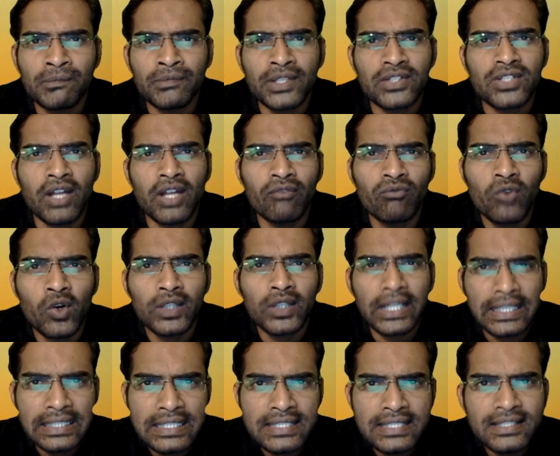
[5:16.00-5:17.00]
somewhat
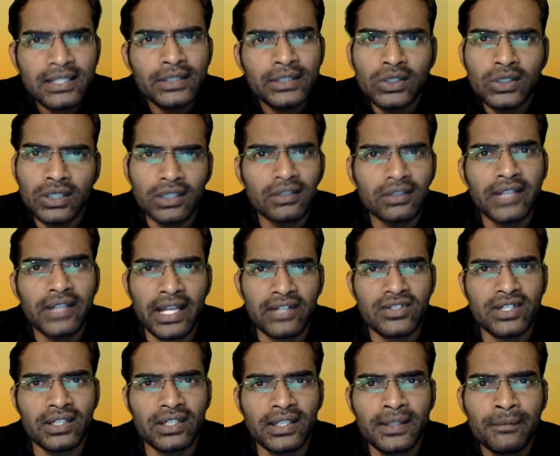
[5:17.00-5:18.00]
easy to learn
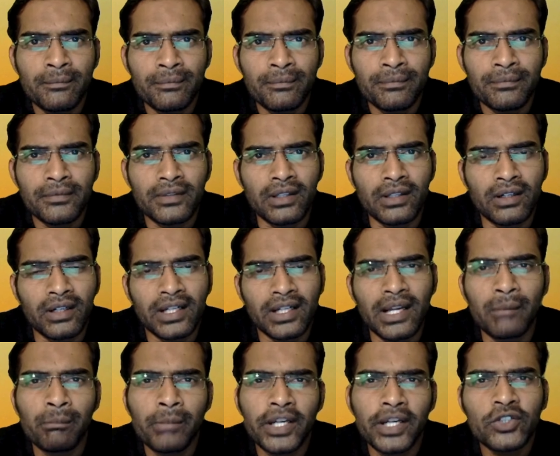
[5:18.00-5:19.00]
actually,
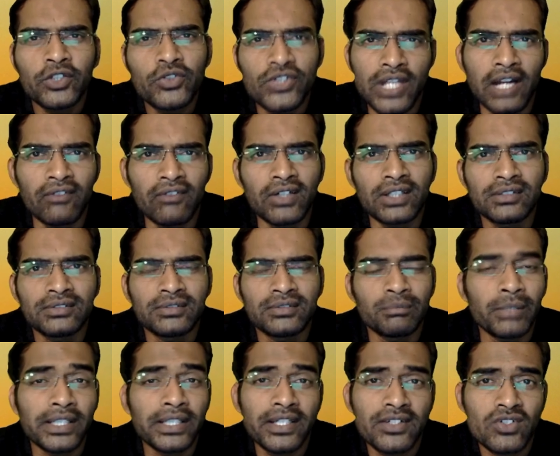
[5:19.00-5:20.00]
compared to Java.
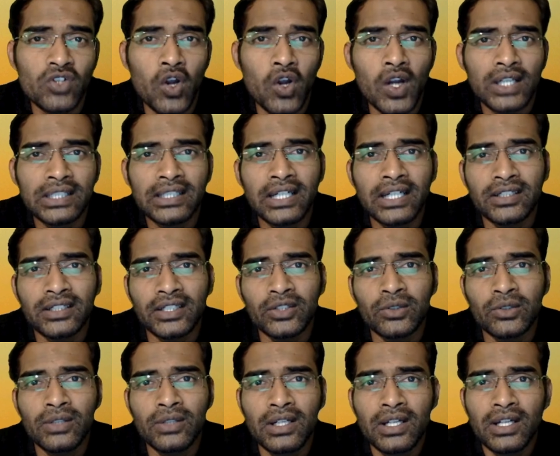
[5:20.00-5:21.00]
But it's not that
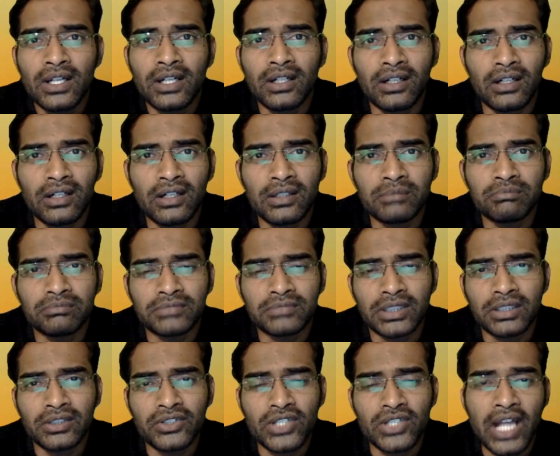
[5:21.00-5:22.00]

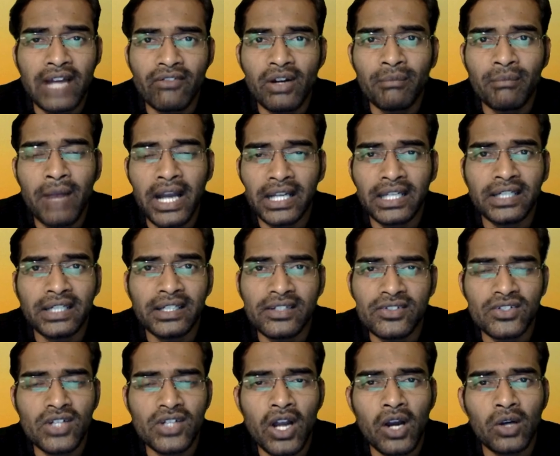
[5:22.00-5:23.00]
Java market
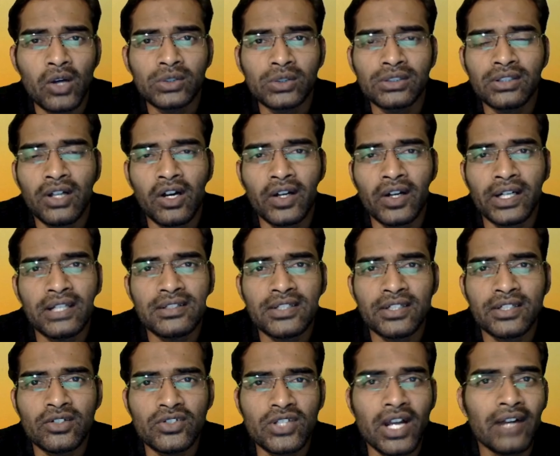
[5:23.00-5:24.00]
is down, or else
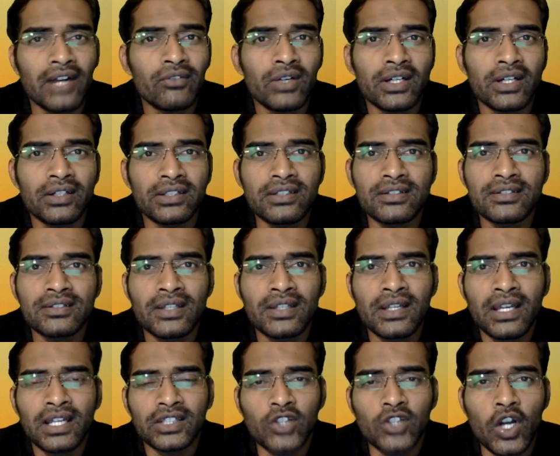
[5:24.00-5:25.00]
Java is
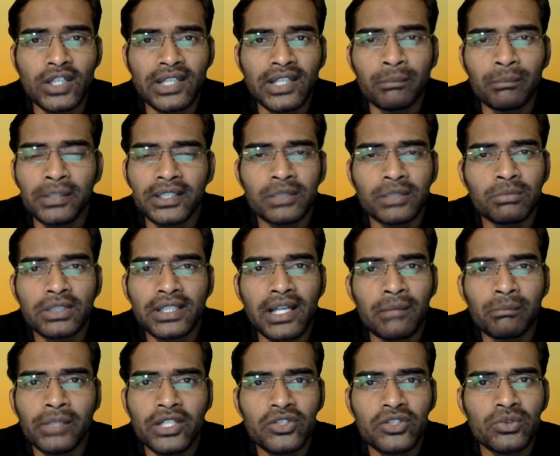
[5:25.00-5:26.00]
not compatible
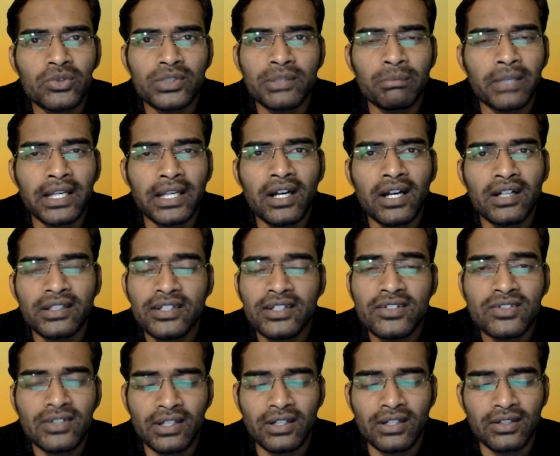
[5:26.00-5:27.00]
compared to the Pega.
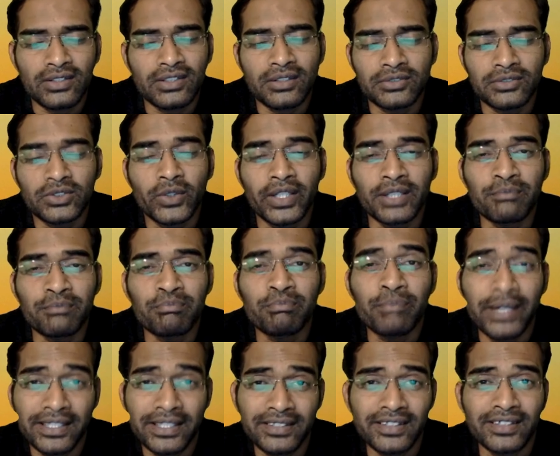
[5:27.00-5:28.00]
It's sorry,
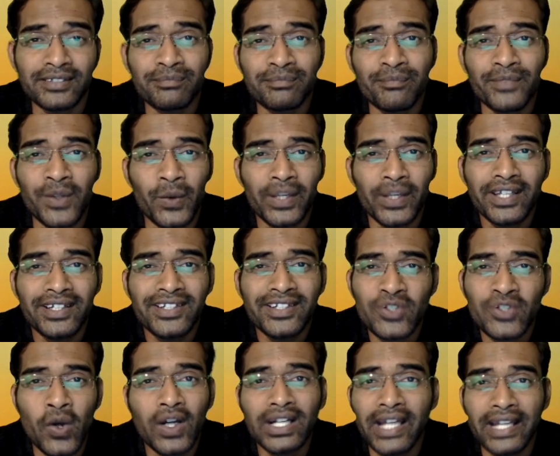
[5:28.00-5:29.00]
Python. Okay,
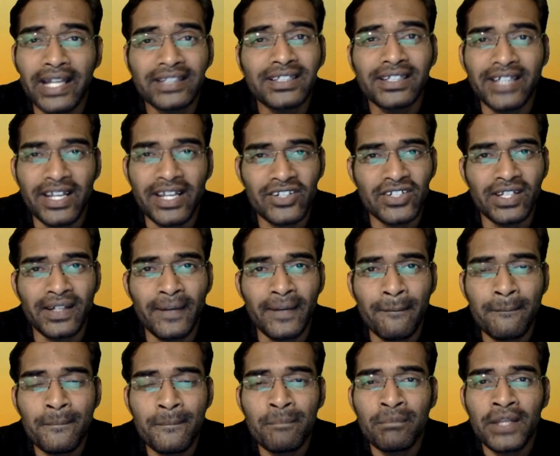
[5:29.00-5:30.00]
it's not like that actually.
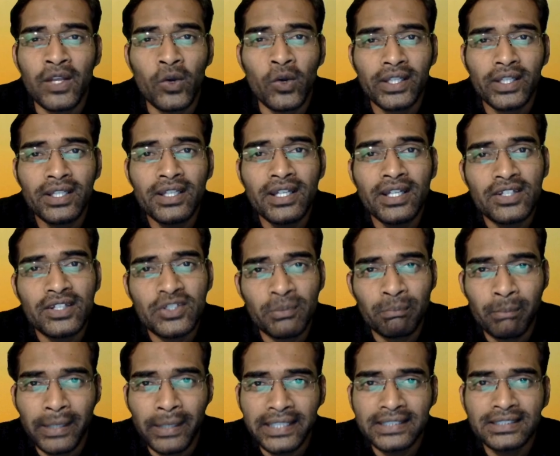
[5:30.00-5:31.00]
Okay, so
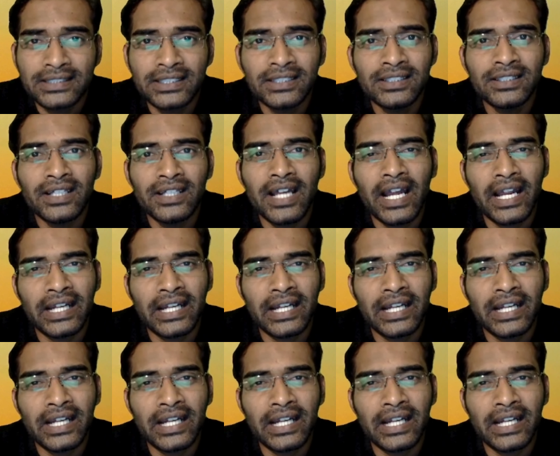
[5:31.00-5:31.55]
Python